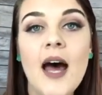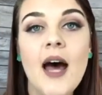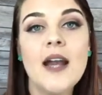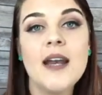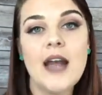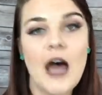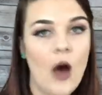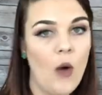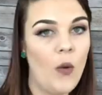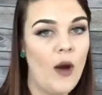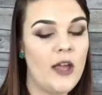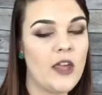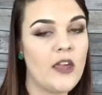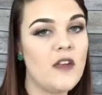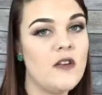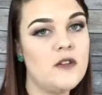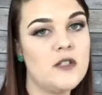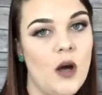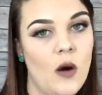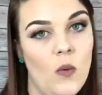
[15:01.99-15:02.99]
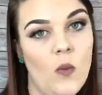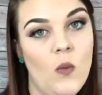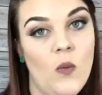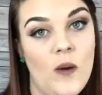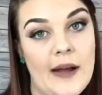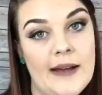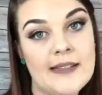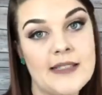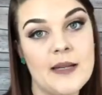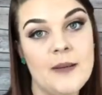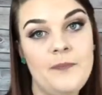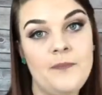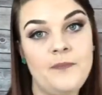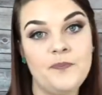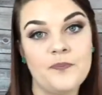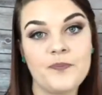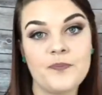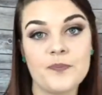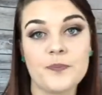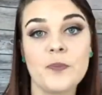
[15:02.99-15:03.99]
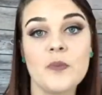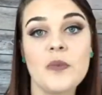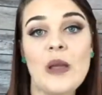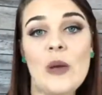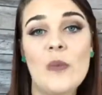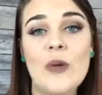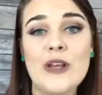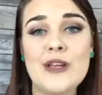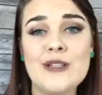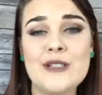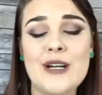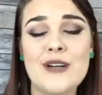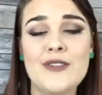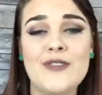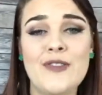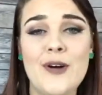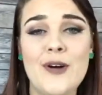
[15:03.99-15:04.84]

not what you don't want. When you start